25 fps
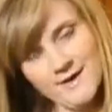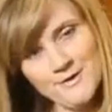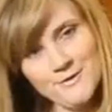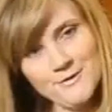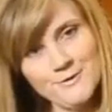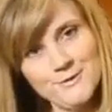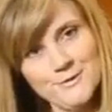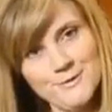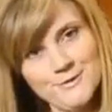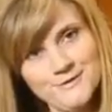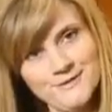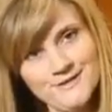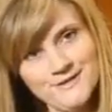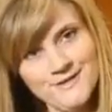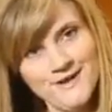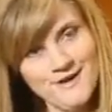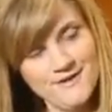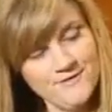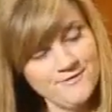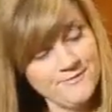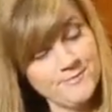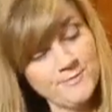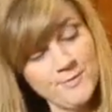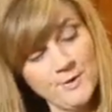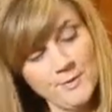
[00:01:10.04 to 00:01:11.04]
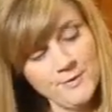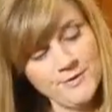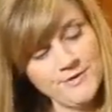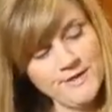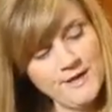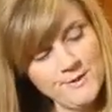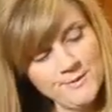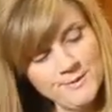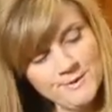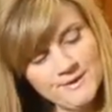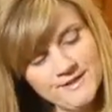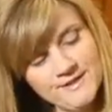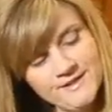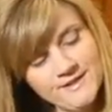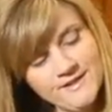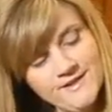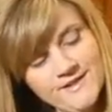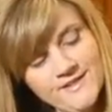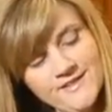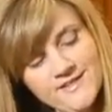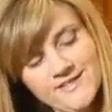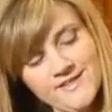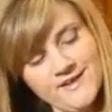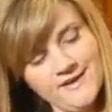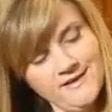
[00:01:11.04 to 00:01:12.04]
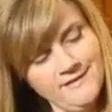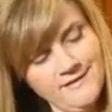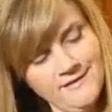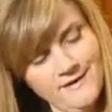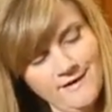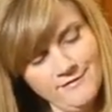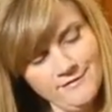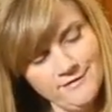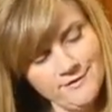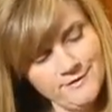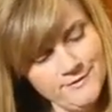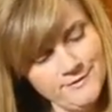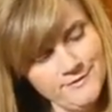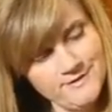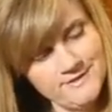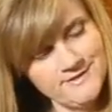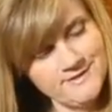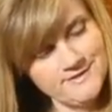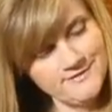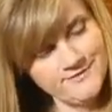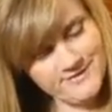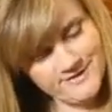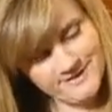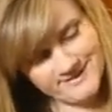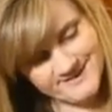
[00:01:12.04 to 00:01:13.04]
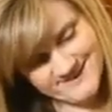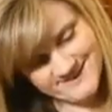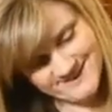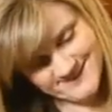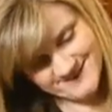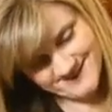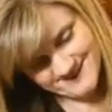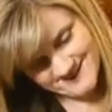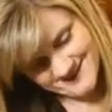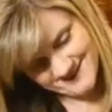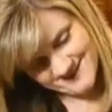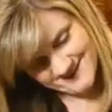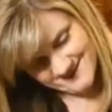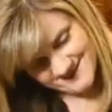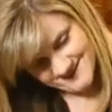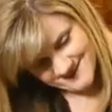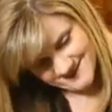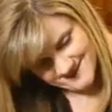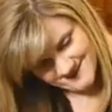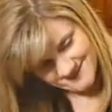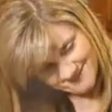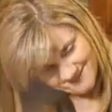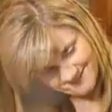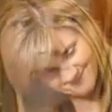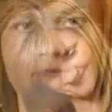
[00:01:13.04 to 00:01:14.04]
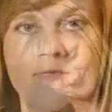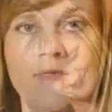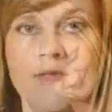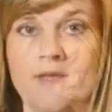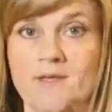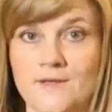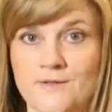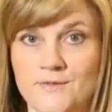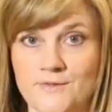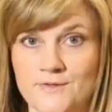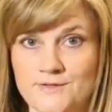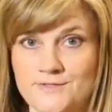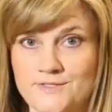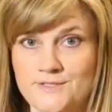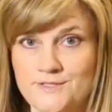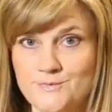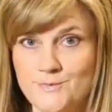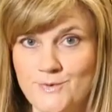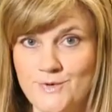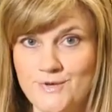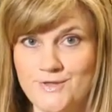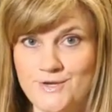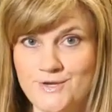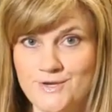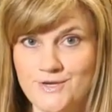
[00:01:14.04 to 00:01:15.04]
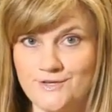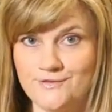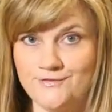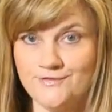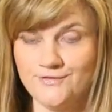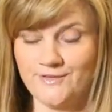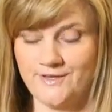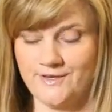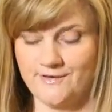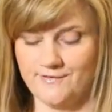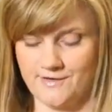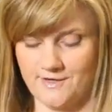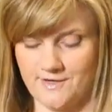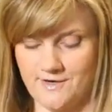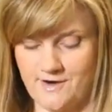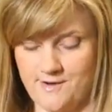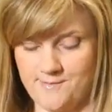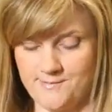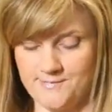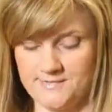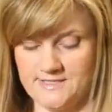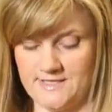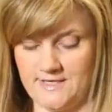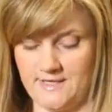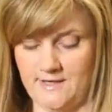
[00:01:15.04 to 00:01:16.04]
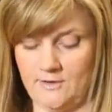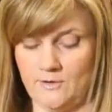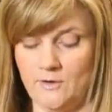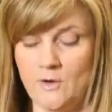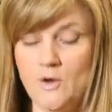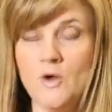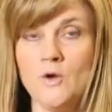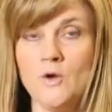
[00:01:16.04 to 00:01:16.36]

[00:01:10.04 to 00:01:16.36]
they're old enough, but when they were little, they never knew the difference. This is where the good flavor comes in.